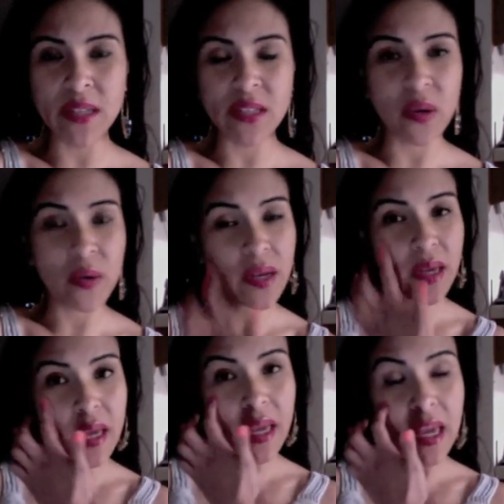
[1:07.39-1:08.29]
So
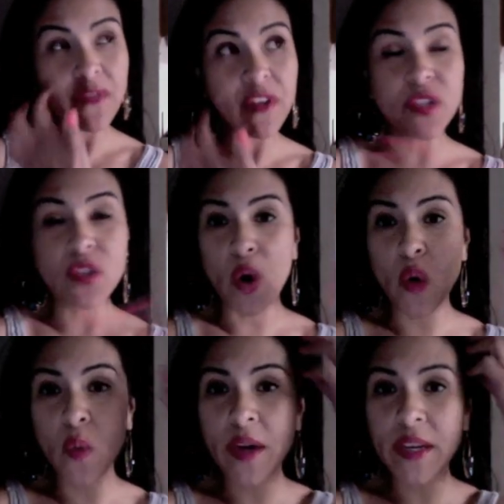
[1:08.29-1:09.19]
if you
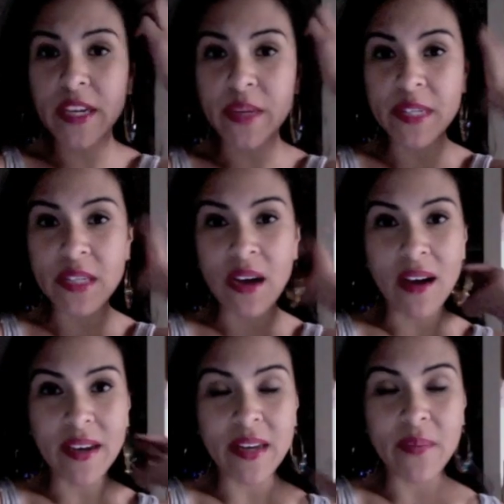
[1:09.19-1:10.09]
don't want to hear me
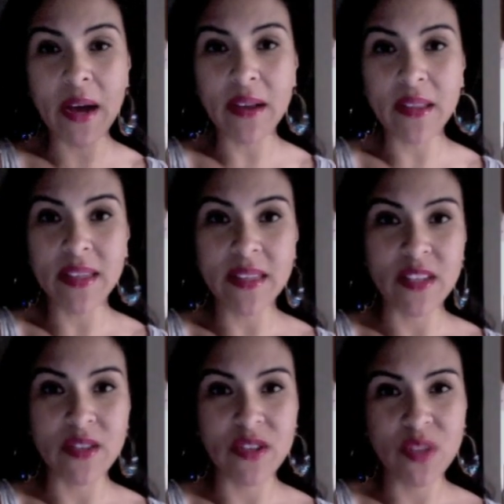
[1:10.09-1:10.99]
talking about this
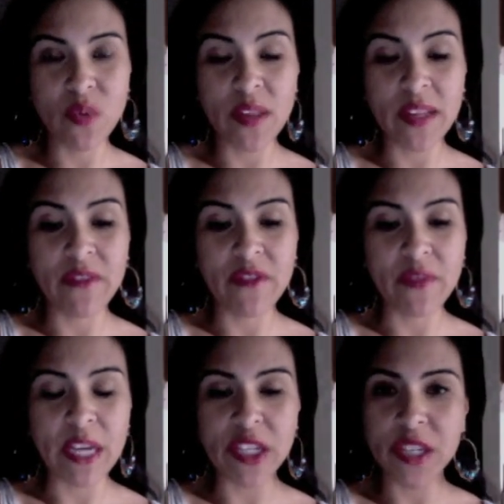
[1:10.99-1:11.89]
and you just want the
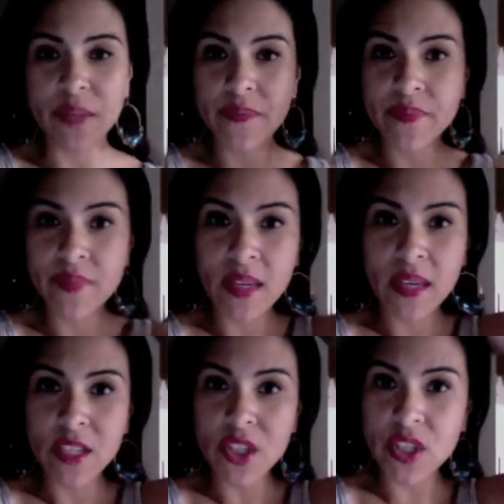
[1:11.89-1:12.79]
information,
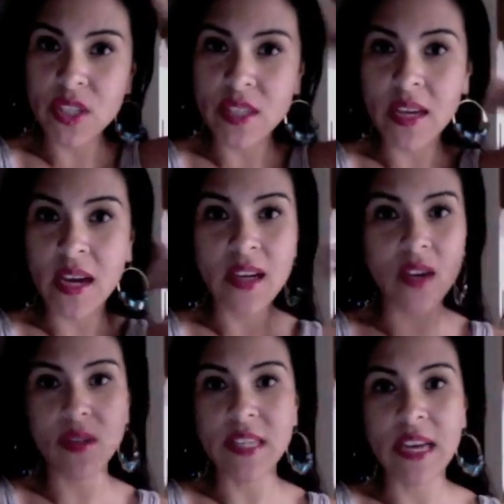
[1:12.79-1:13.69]
just
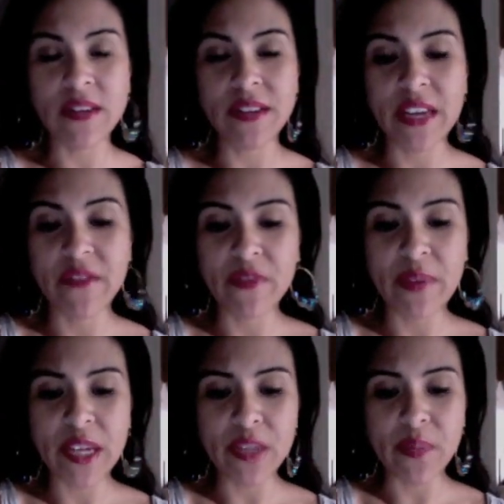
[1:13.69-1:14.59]
go down to the
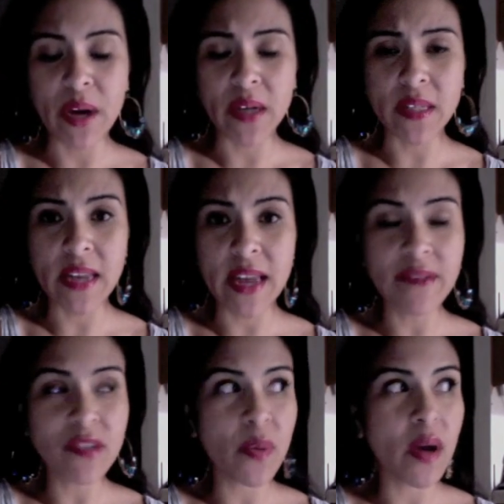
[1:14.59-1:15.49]
information box. And I
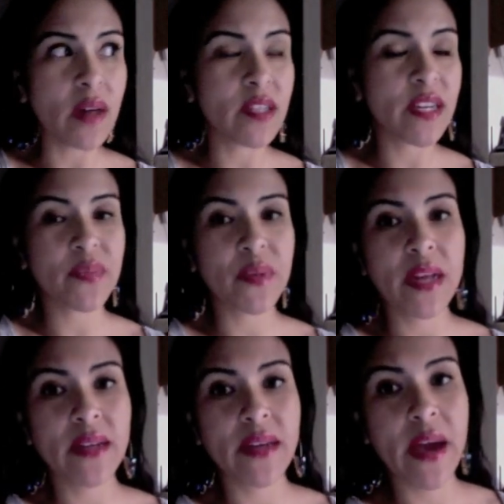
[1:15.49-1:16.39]
have to apologize, but
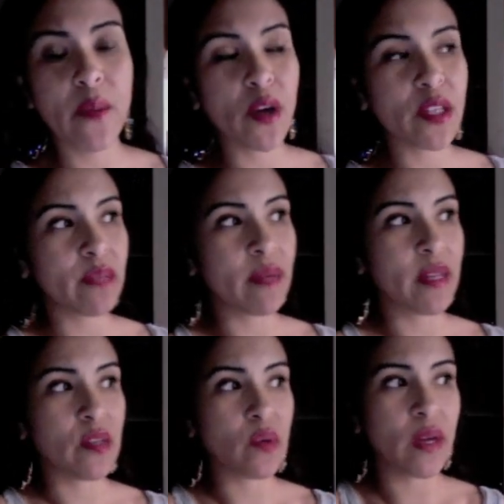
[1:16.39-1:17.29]
I am watching my
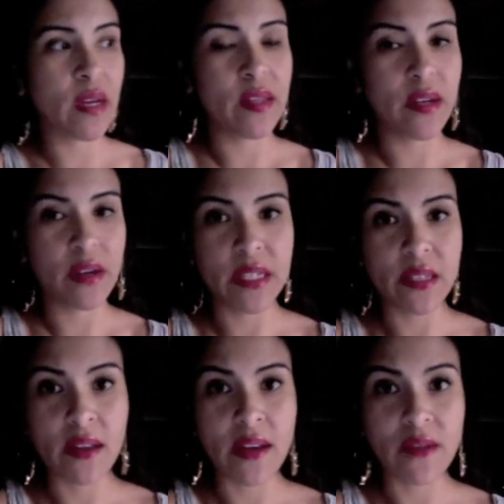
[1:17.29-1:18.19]
little one and there
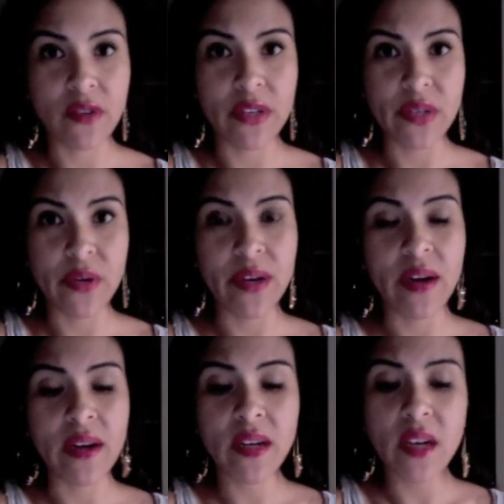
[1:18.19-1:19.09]
is a lot of noise going
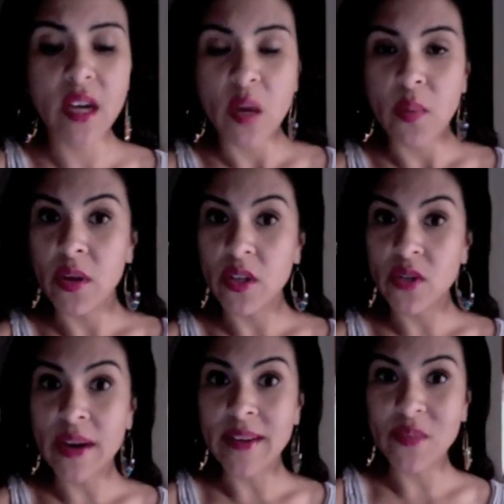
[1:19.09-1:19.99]
on, but I'll
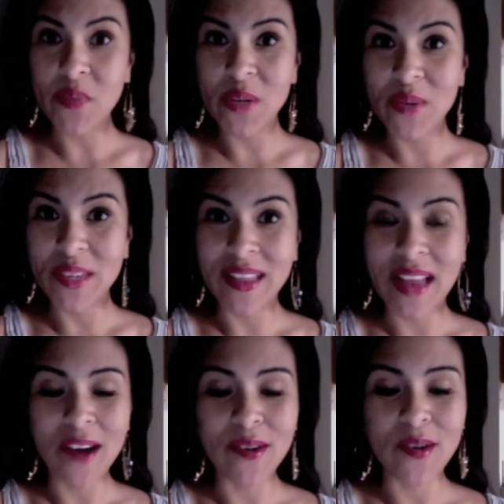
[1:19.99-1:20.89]
try to speak really
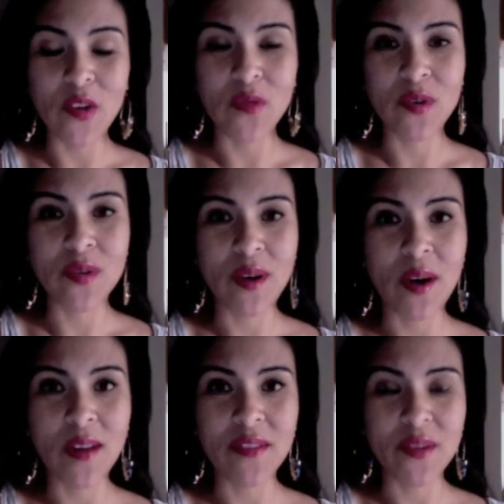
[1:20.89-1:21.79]
loud over
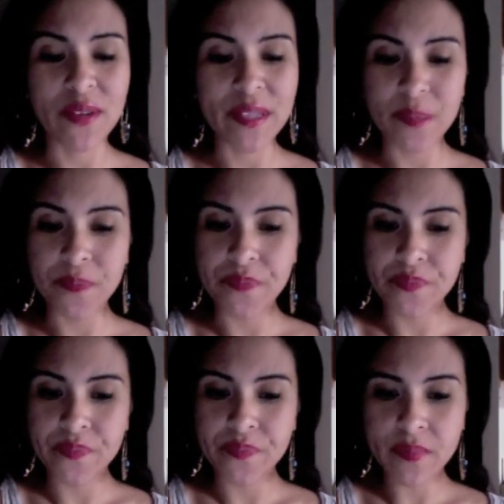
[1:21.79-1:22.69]
all of the noise.
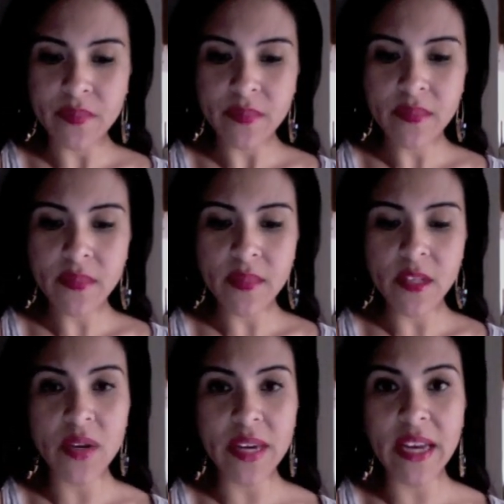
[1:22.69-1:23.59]

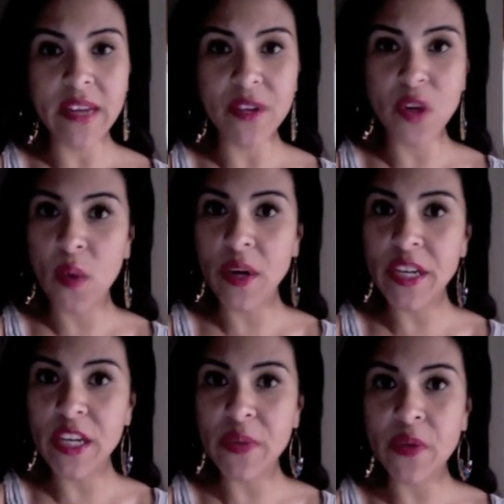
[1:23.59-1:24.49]
So again, if you don't want to
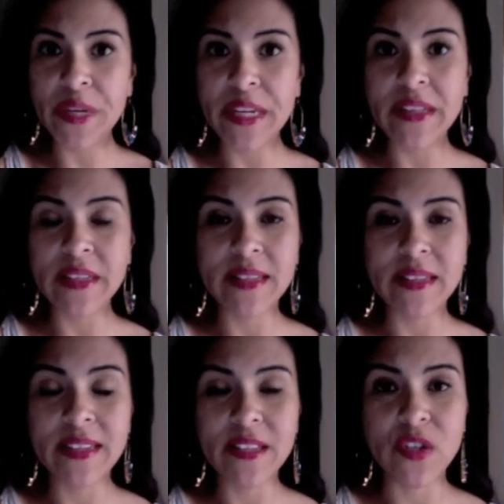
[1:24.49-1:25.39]
hear me reading this
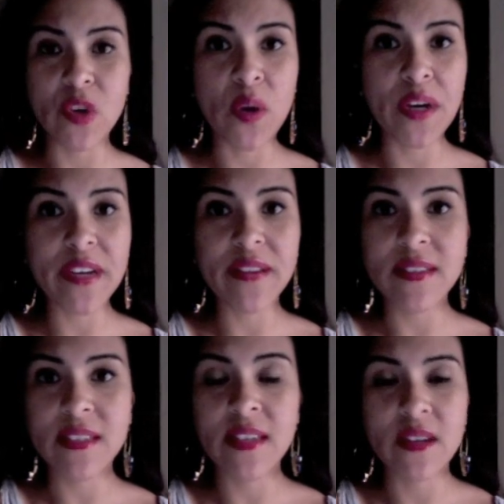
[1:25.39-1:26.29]
list, you don't want to hear the
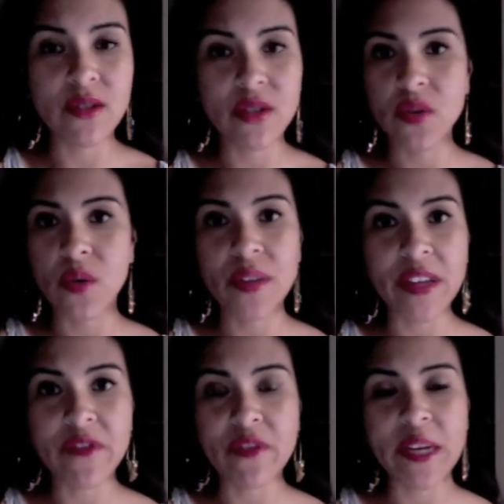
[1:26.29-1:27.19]
details, just go to the
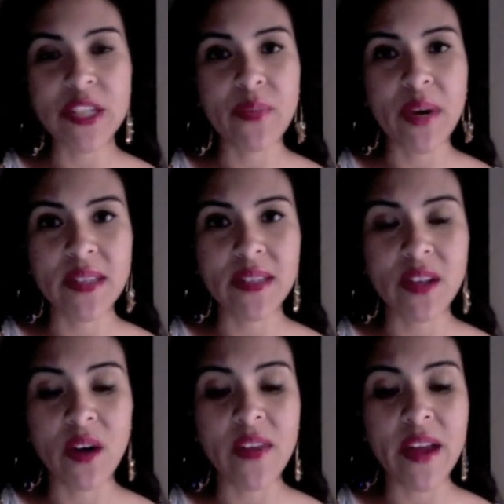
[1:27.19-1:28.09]
information box. It's
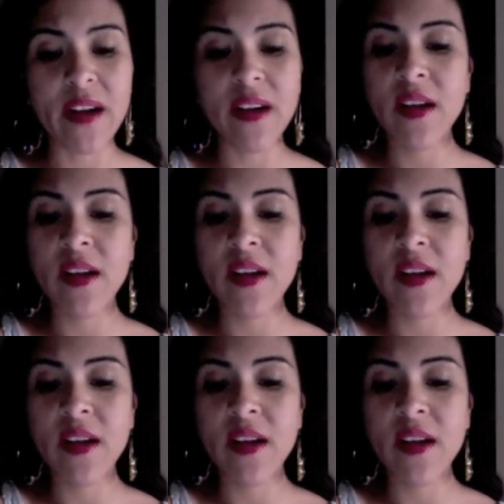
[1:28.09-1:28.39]
all there.